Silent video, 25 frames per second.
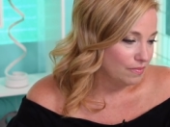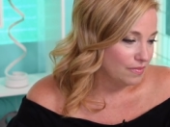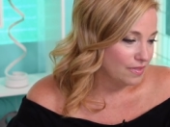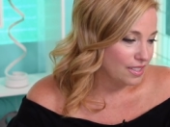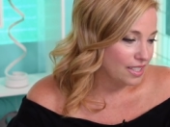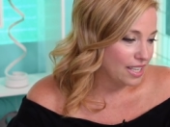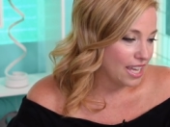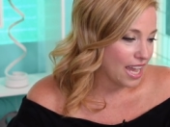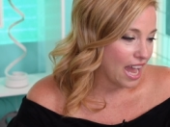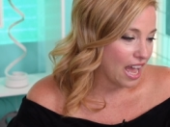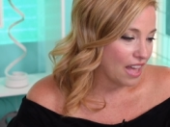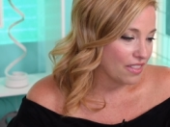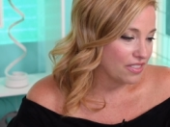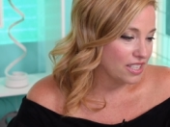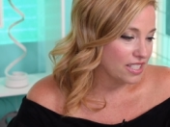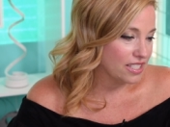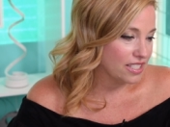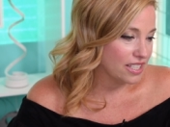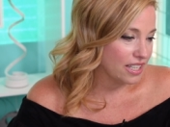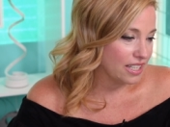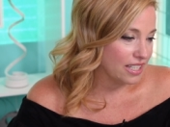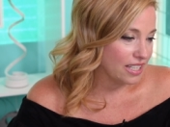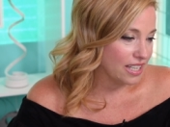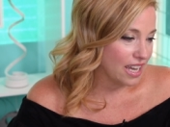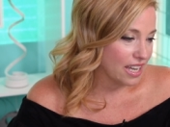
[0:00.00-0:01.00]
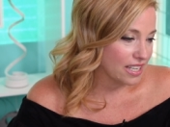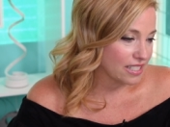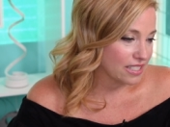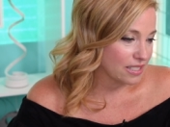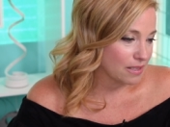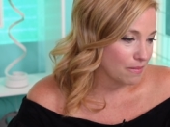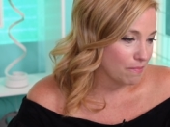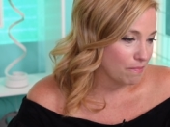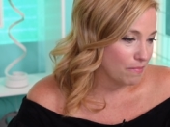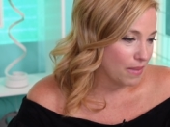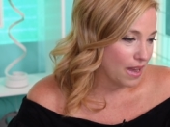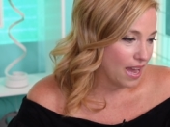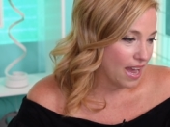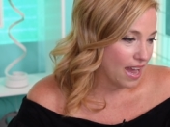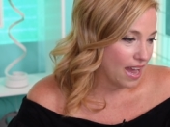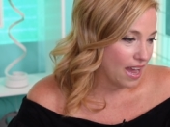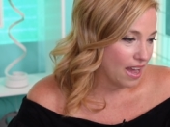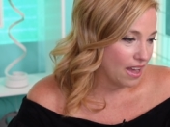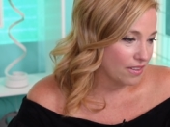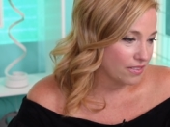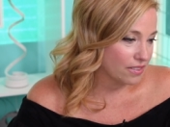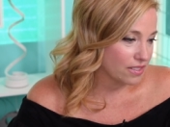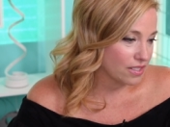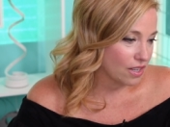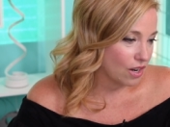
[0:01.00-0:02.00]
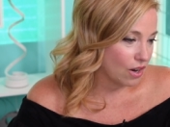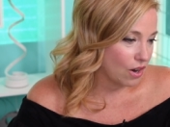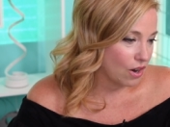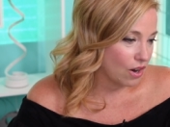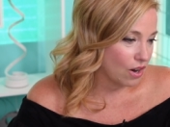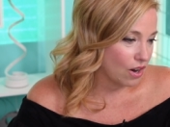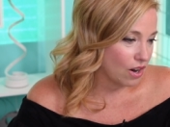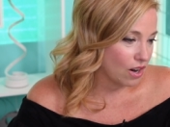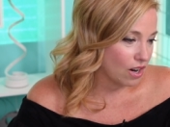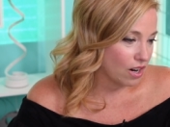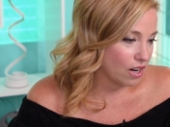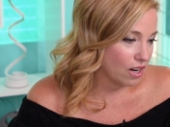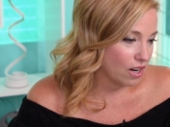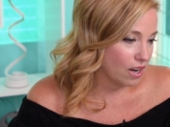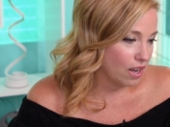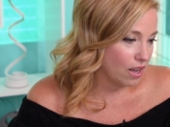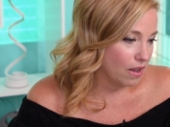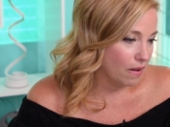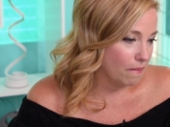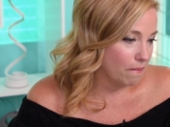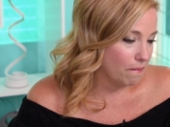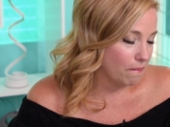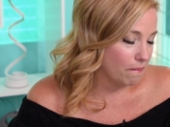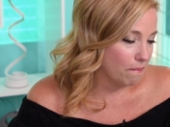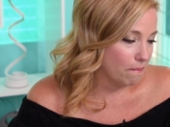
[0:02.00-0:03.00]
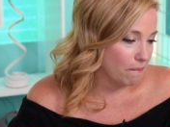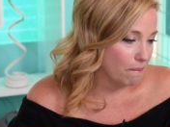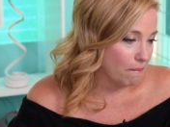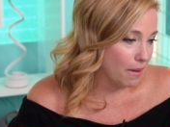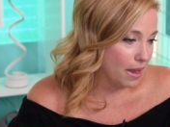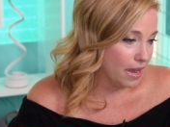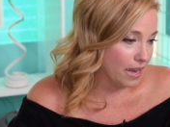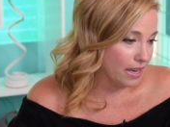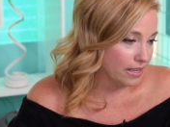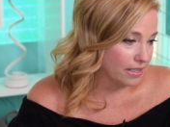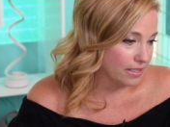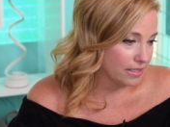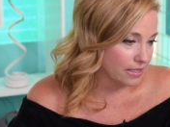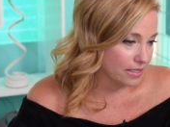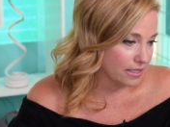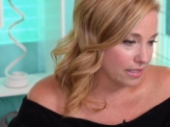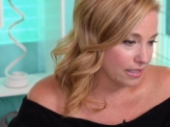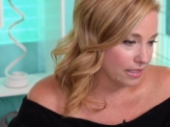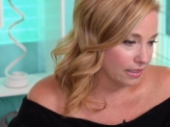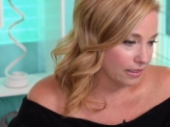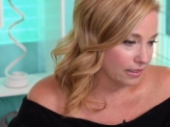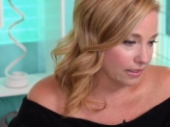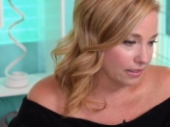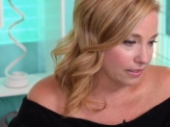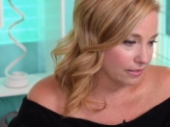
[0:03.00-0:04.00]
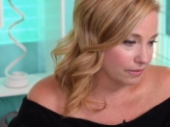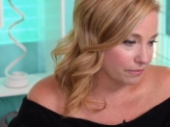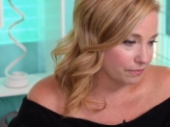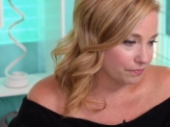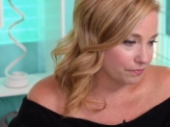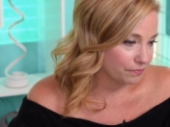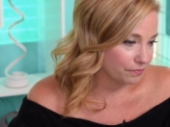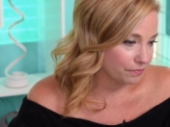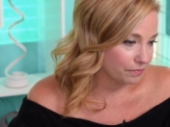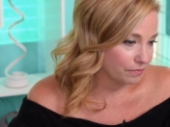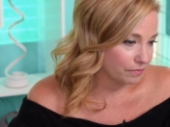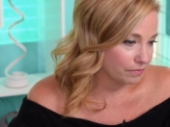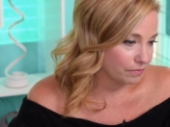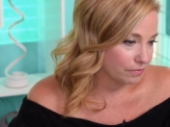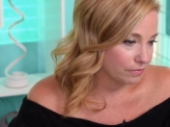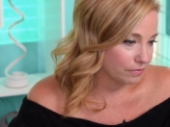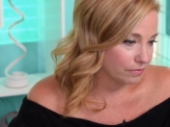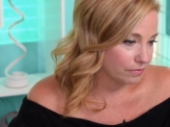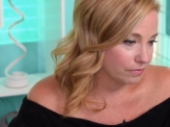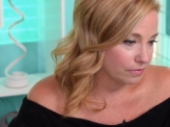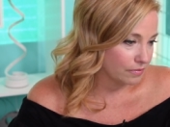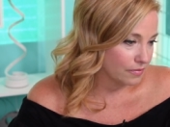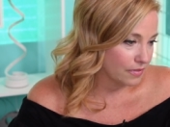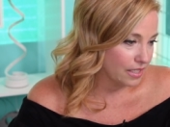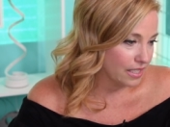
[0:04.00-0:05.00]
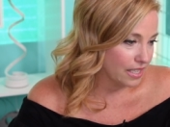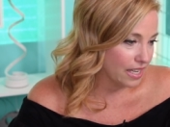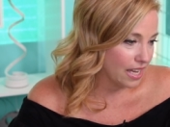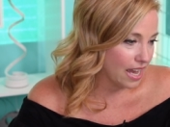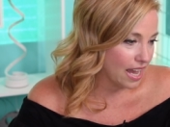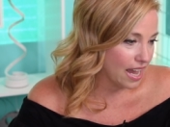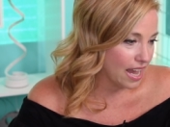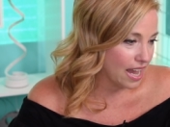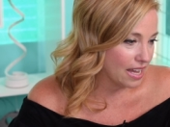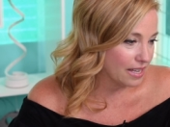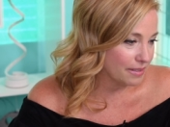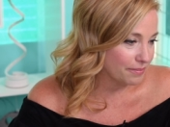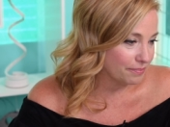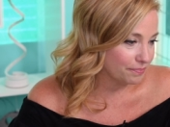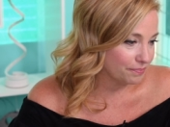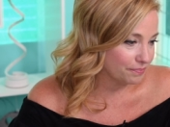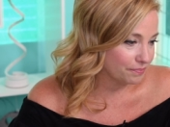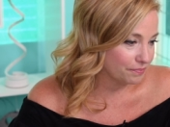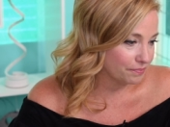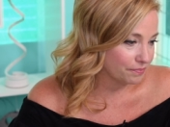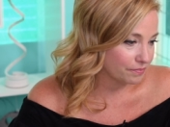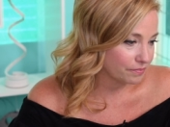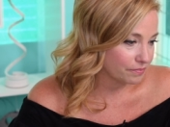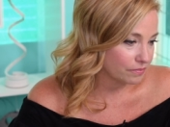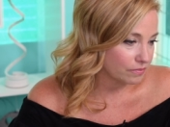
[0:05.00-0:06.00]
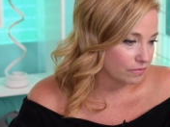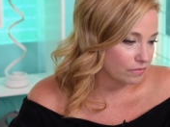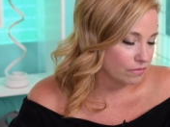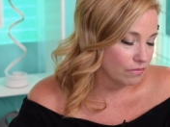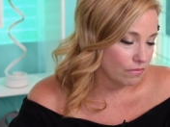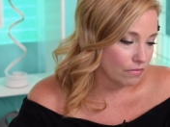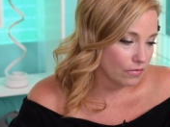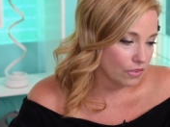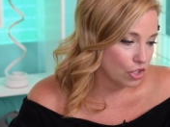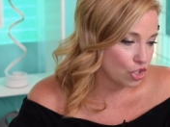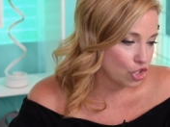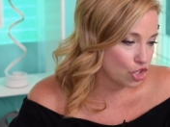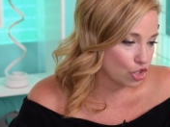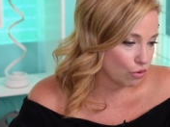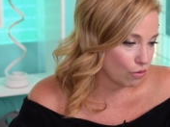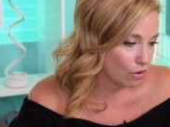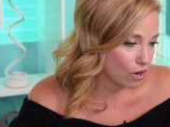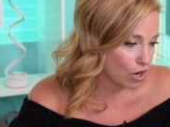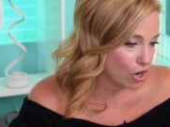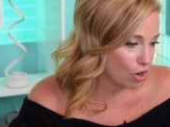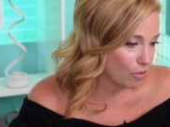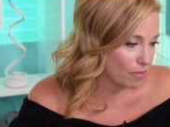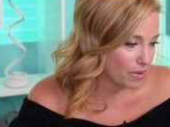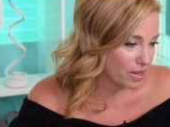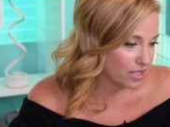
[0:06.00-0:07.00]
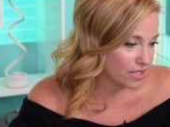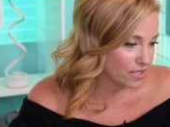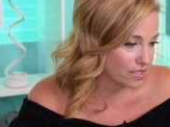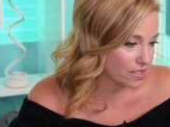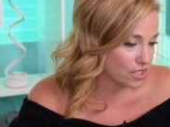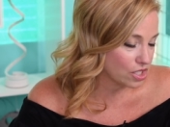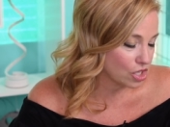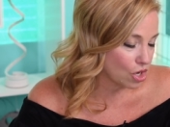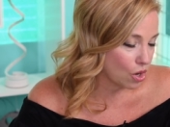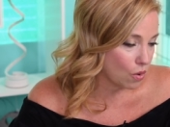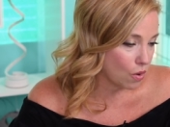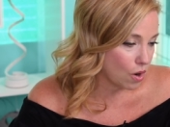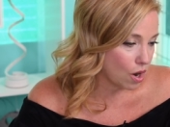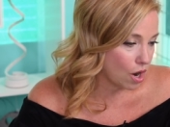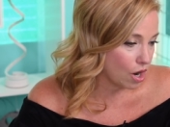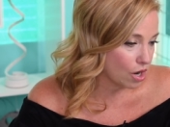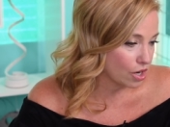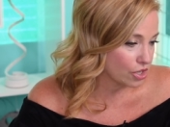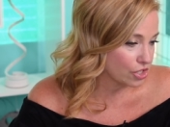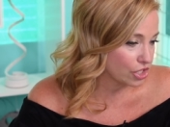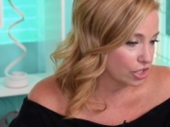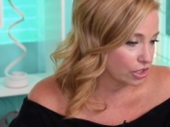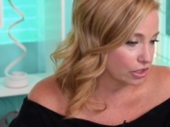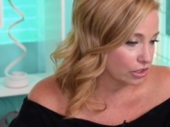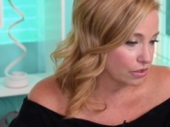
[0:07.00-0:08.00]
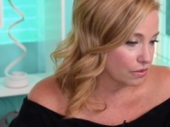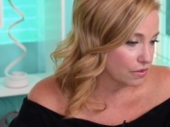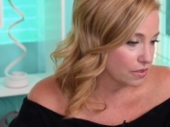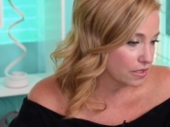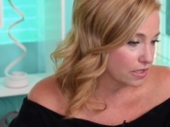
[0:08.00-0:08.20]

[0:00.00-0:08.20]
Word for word: Kathy said, yes, the baths are amazing. Yeah, Jerome, it is so hard to lose